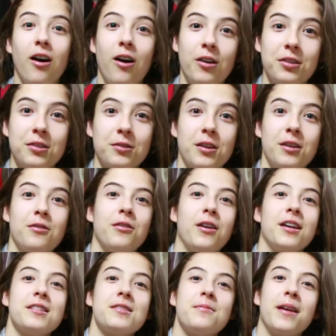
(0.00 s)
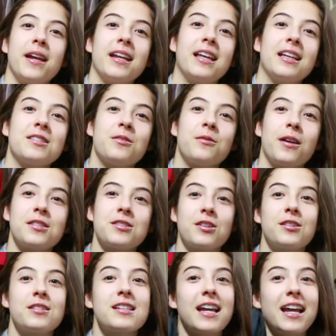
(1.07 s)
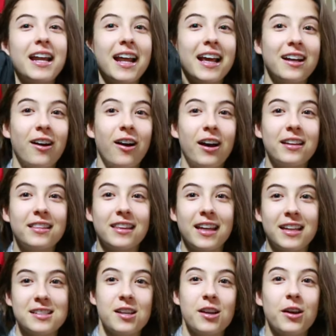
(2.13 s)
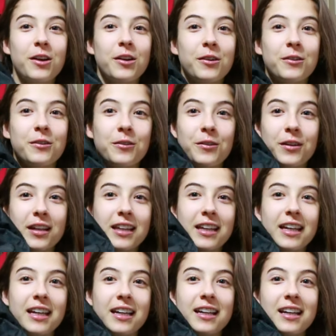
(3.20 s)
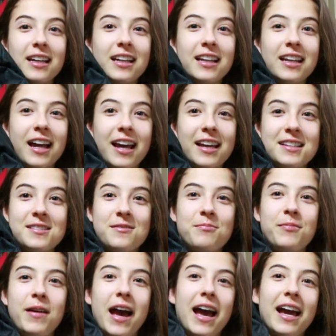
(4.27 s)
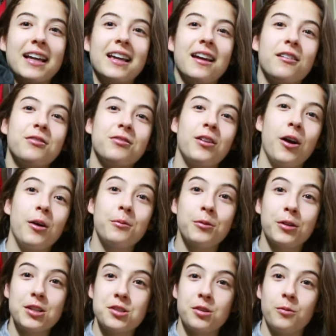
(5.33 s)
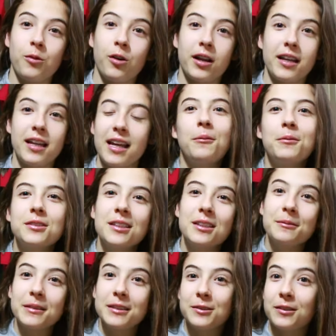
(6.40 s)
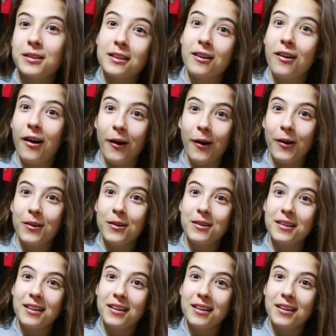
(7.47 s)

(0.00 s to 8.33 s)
All three of us made it to Westerns and I got this really nice bag from Region One. I'm just going to be doing a little haul.